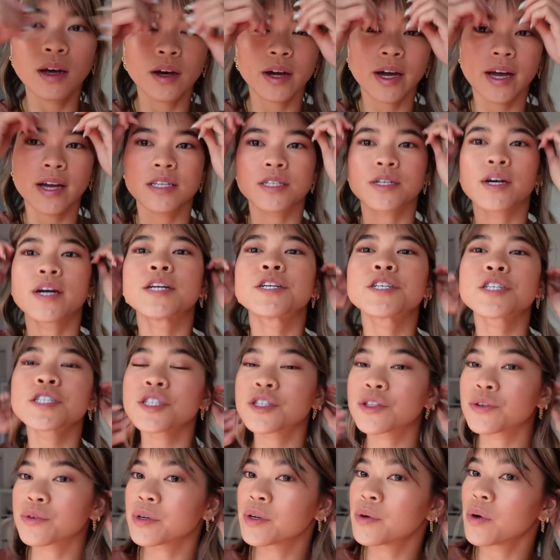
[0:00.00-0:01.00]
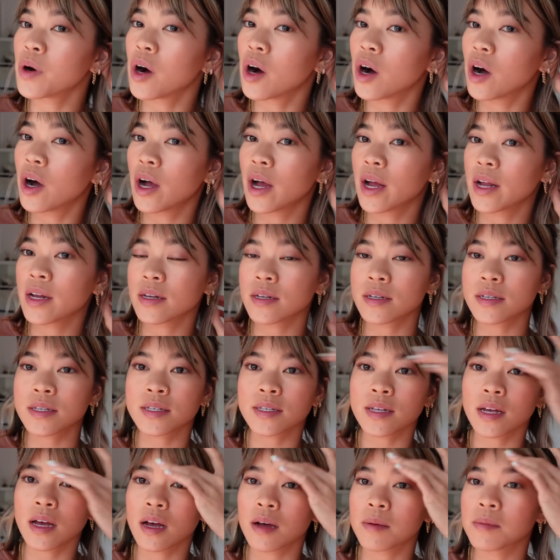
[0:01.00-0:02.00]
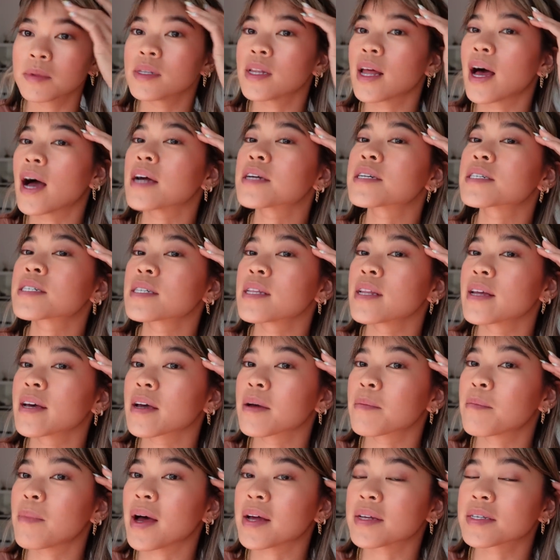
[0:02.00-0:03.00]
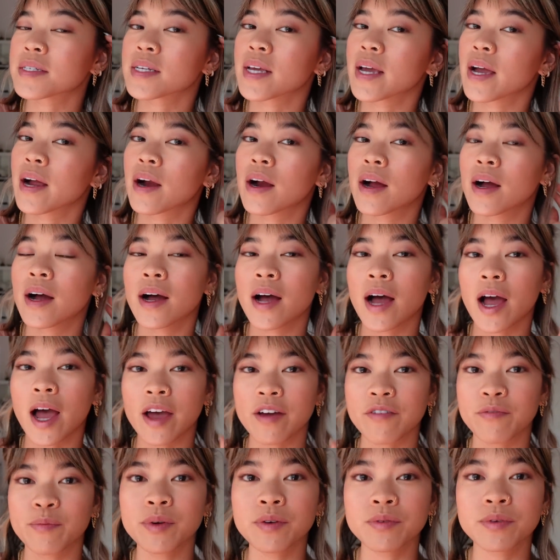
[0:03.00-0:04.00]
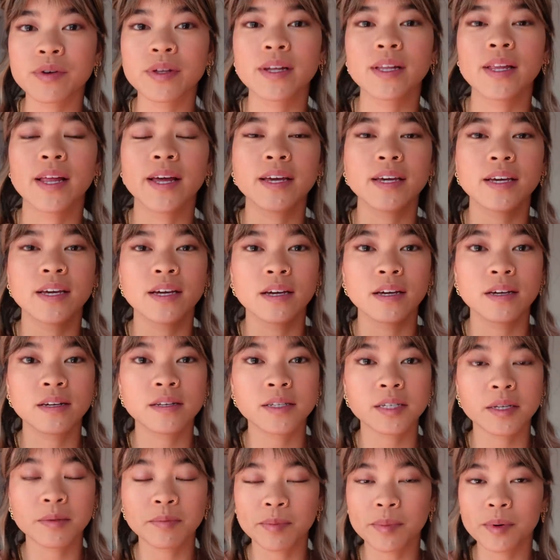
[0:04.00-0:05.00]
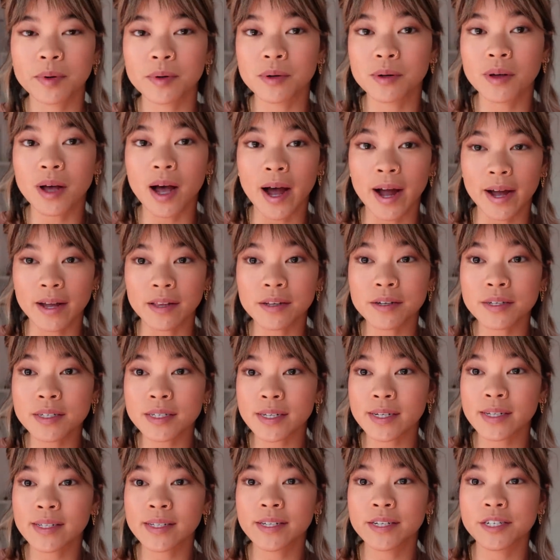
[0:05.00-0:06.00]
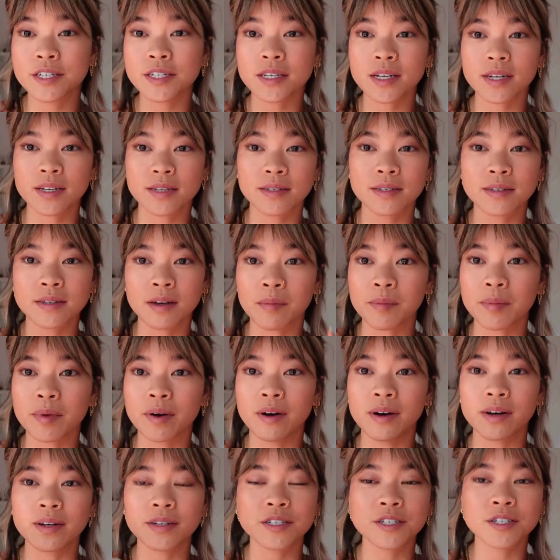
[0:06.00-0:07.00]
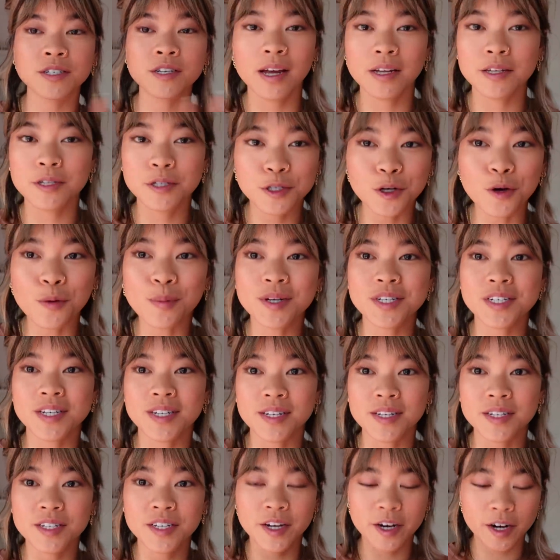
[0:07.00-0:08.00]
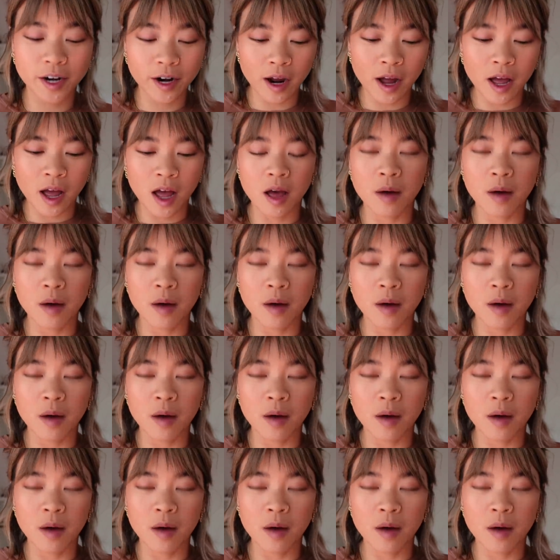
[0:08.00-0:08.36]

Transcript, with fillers: Okay, so I just threw on some Lash Slick mascara. I've been really liking simple eye looks lately just cause summer, it's, it's so much easier.